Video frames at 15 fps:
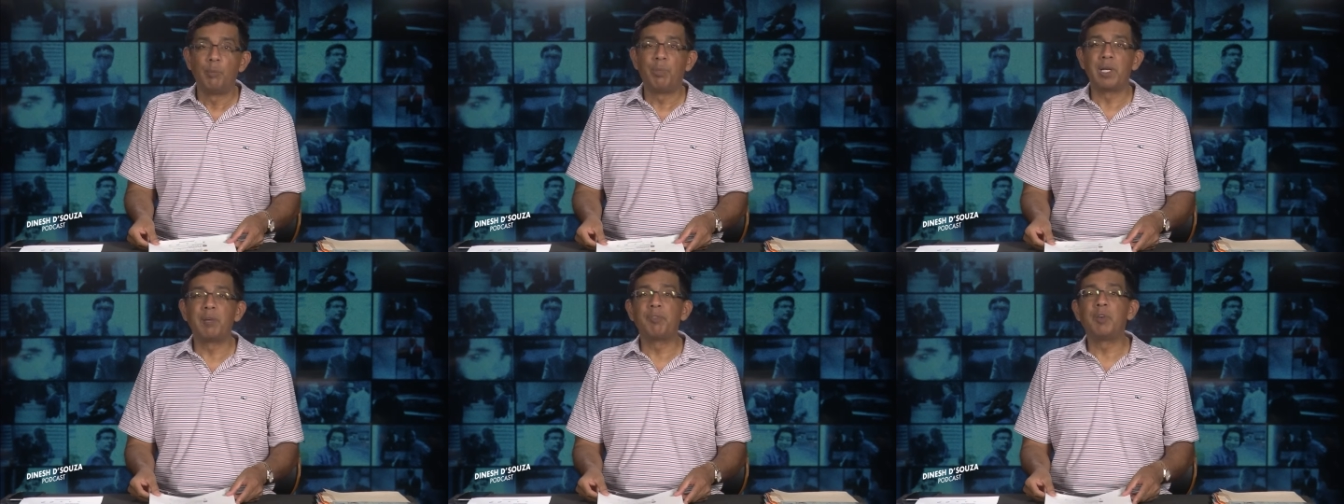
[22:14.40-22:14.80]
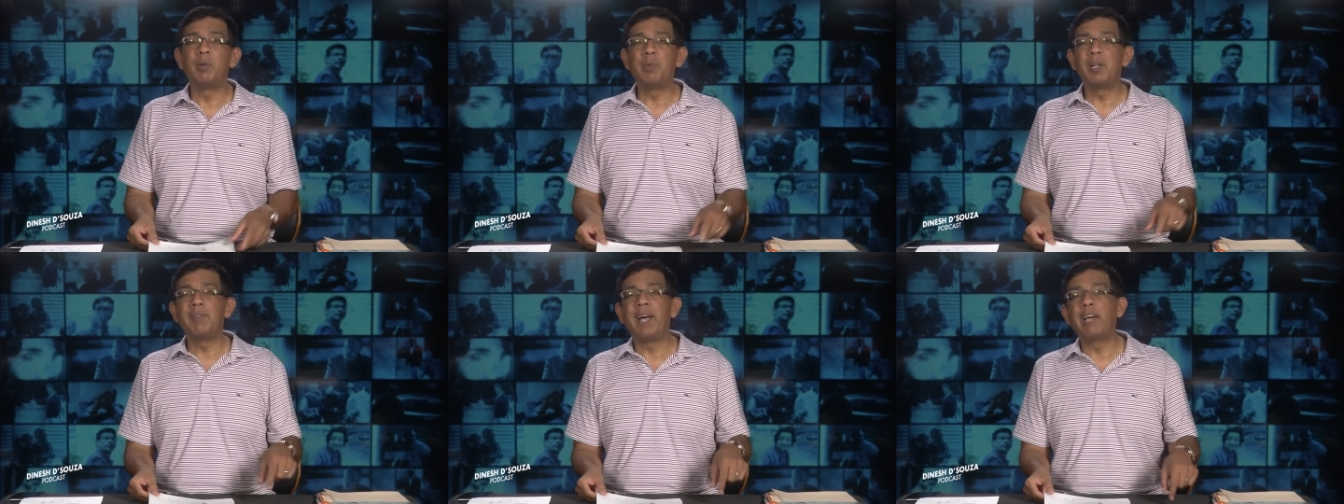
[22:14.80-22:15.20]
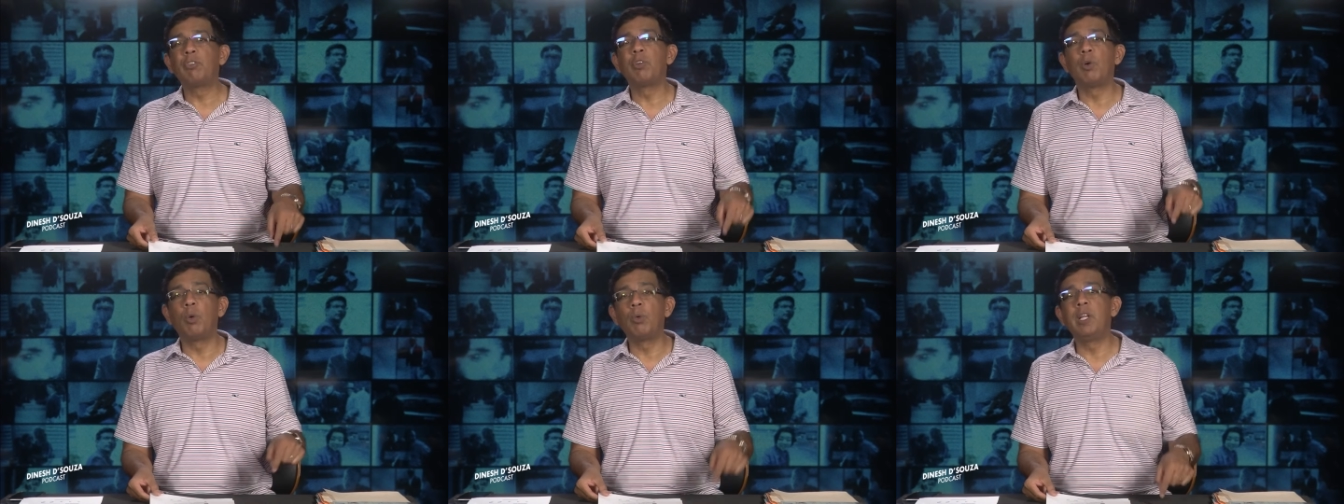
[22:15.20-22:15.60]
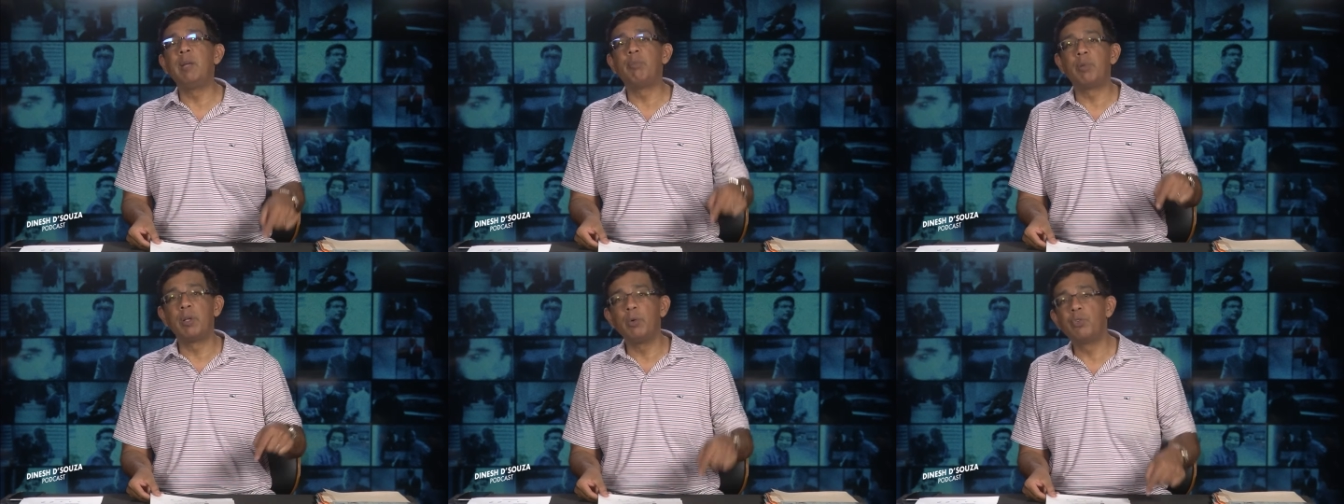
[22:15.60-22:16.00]
But affirmative action
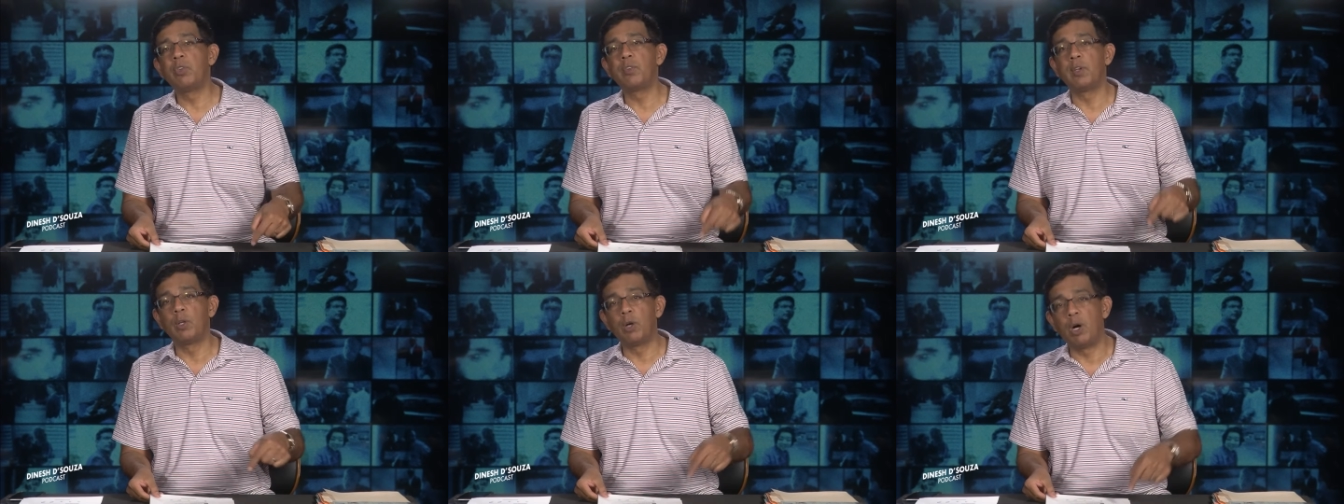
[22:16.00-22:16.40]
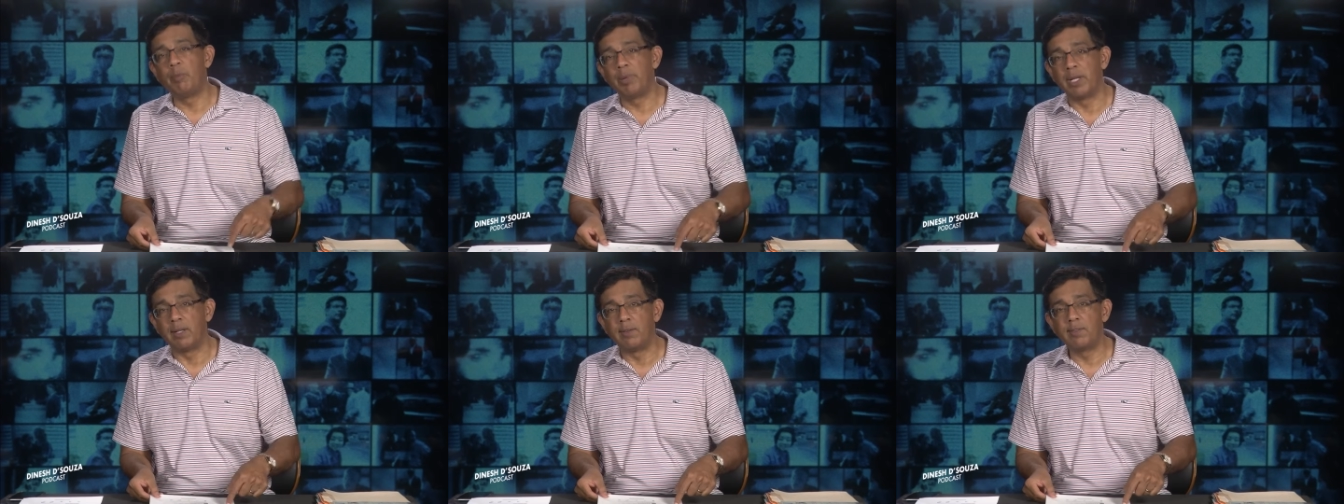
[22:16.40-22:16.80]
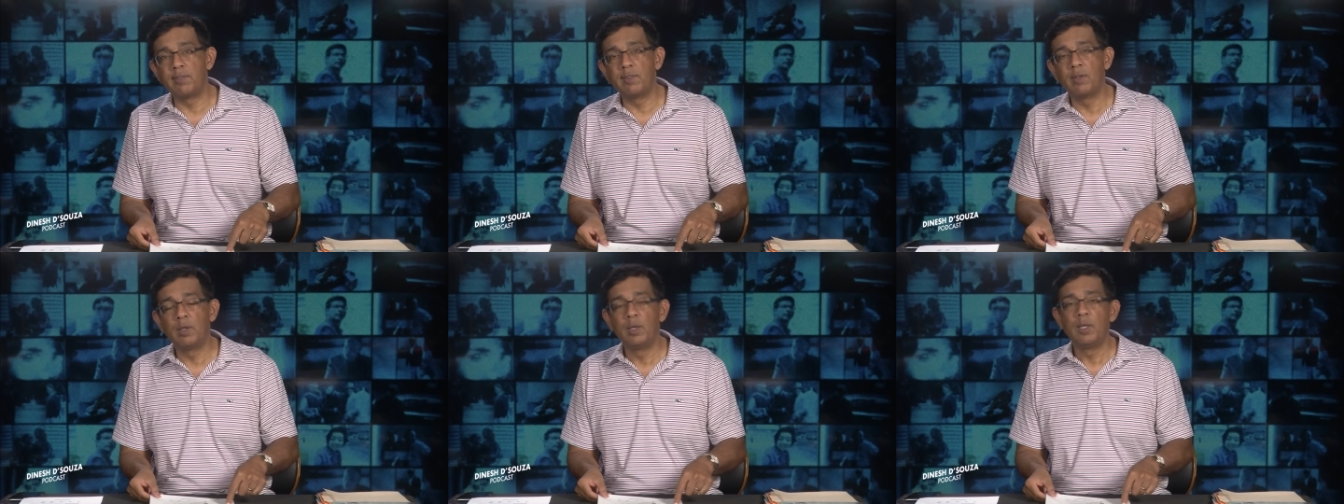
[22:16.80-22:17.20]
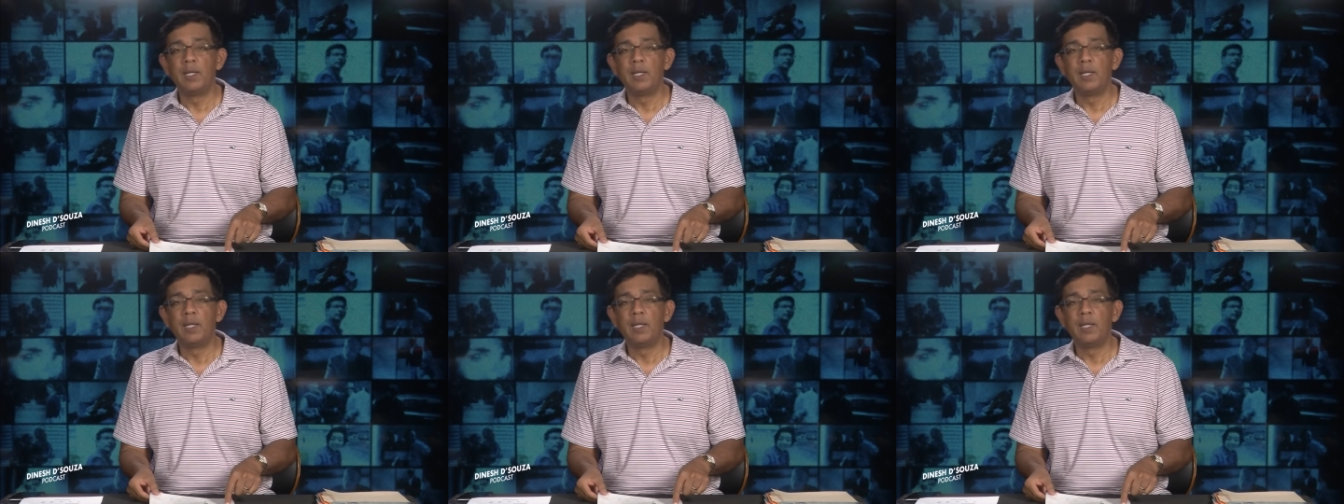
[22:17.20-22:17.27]
only produces incompetence.